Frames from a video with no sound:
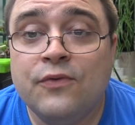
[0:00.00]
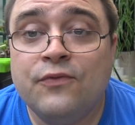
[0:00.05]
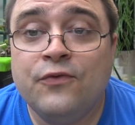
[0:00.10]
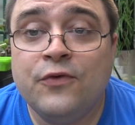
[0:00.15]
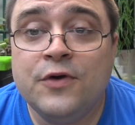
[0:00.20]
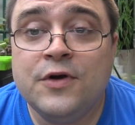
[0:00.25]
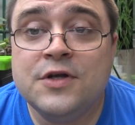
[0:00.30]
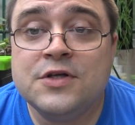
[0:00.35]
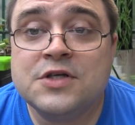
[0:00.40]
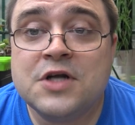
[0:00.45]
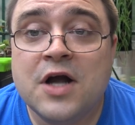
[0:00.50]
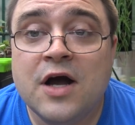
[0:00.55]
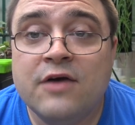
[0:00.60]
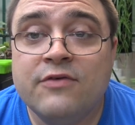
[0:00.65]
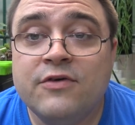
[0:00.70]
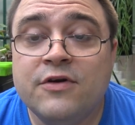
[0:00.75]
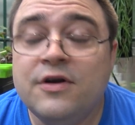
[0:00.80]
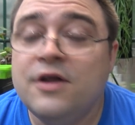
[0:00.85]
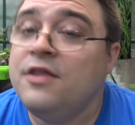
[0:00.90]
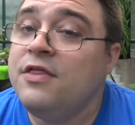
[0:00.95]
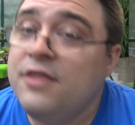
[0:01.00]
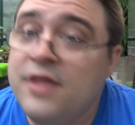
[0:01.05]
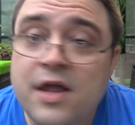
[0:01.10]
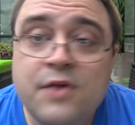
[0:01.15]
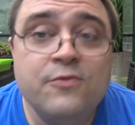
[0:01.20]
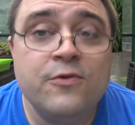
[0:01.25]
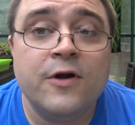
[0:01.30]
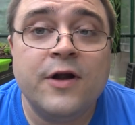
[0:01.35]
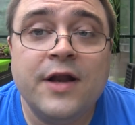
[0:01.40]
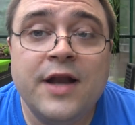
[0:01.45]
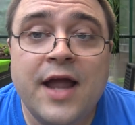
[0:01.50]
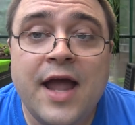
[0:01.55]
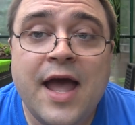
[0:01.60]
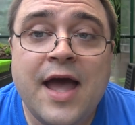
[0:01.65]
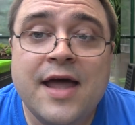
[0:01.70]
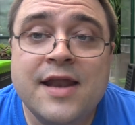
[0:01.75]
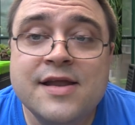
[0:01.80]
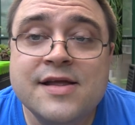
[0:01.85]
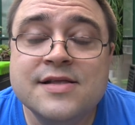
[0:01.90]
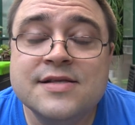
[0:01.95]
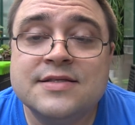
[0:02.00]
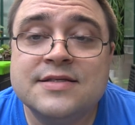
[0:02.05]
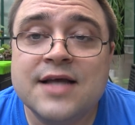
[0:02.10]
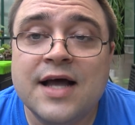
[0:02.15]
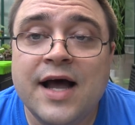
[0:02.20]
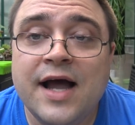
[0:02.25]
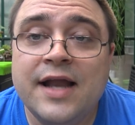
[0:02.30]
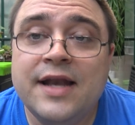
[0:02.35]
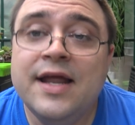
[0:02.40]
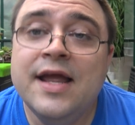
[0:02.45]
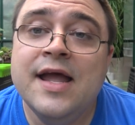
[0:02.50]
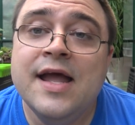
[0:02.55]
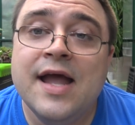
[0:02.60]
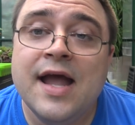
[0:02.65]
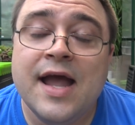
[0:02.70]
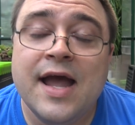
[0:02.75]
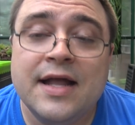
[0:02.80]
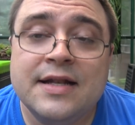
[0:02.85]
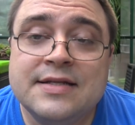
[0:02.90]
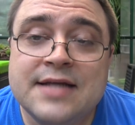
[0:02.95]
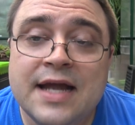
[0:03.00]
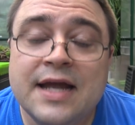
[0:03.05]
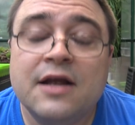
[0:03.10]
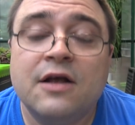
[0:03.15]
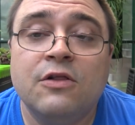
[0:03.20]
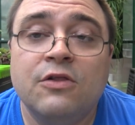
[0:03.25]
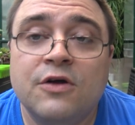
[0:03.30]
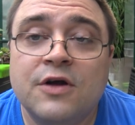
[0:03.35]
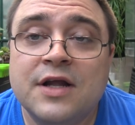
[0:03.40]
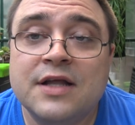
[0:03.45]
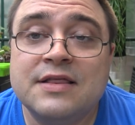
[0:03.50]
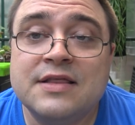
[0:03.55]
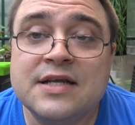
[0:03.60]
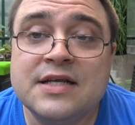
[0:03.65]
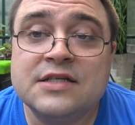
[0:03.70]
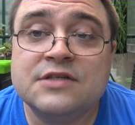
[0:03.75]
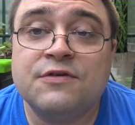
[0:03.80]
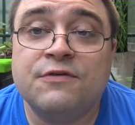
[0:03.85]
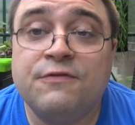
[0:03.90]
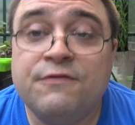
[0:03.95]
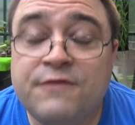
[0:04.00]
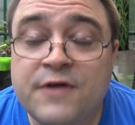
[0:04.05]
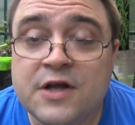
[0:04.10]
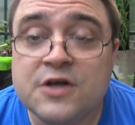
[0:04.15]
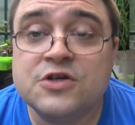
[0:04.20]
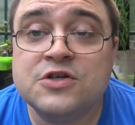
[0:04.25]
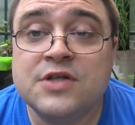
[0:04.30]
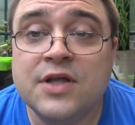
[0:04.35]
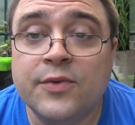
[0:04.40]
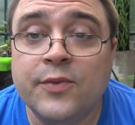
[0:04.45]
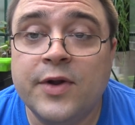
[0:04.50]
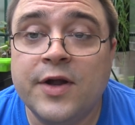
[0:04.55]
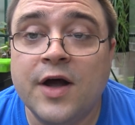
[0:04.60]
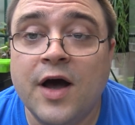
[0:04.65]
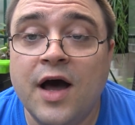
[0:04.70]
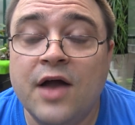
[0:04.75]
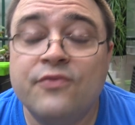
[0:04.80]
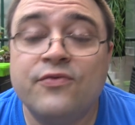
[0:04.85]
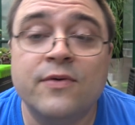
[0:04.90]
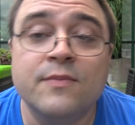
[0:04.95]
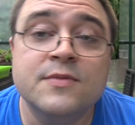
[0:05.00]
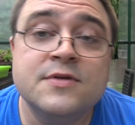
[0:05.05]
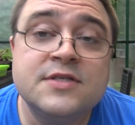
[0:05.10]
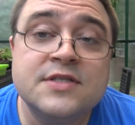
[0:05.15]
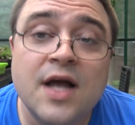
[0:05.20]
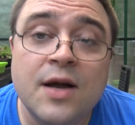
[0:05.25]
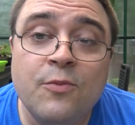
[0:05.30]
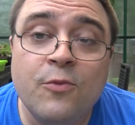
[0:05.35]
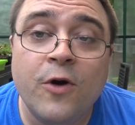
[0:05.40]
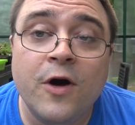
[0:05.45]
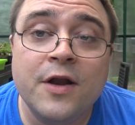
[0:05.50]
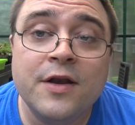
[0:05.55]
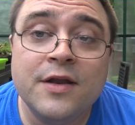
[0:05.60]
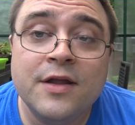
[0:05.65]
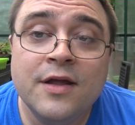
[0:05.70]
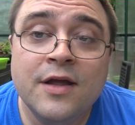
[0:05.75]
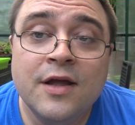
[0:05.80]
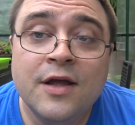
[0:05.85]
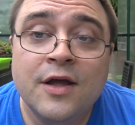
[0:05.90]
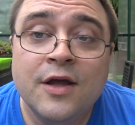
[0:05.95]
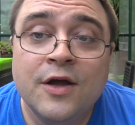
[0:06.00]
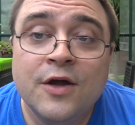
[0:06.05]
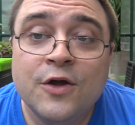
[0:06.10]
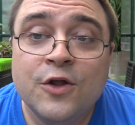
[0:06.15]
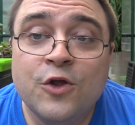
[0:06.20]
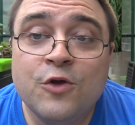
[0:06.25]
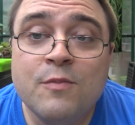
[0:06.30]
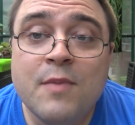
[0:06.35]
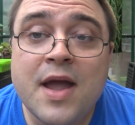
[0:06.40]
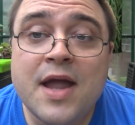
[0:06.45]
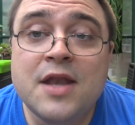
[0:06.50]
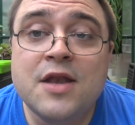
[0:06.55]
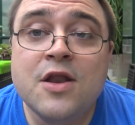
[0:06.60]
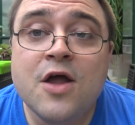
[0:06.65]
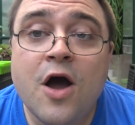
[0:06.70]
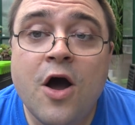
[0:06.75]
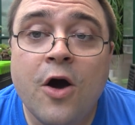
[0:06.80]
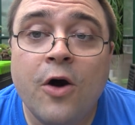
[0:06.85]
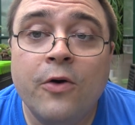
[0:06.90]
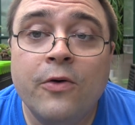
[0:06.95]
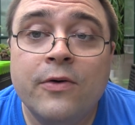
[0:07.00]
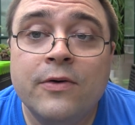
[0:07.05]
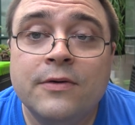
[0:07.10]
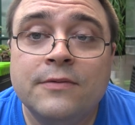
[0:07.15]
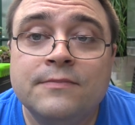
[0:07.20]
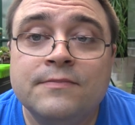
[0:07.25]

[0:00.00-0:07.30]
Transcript: footage covered. Then we're going to head inside and take a look at these fish that we got from someone you may know.